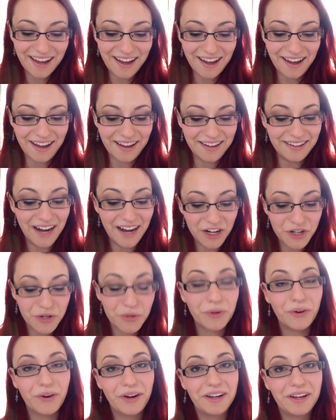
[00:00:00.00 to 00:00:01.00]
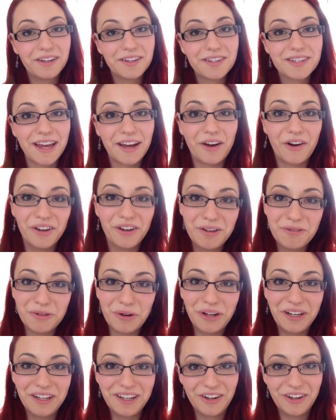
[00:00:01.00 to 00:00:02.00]
Natural oils like olive
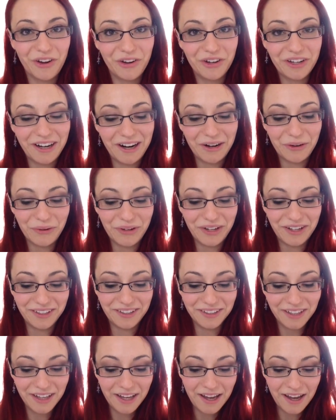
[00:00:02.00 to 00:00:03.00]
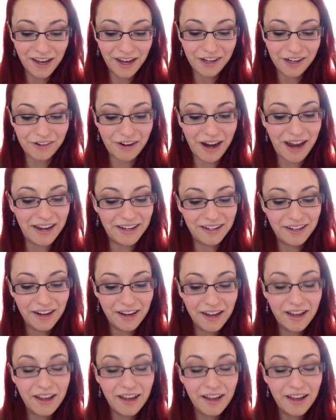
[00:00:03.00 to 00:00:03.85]
oil and coconut oil are great.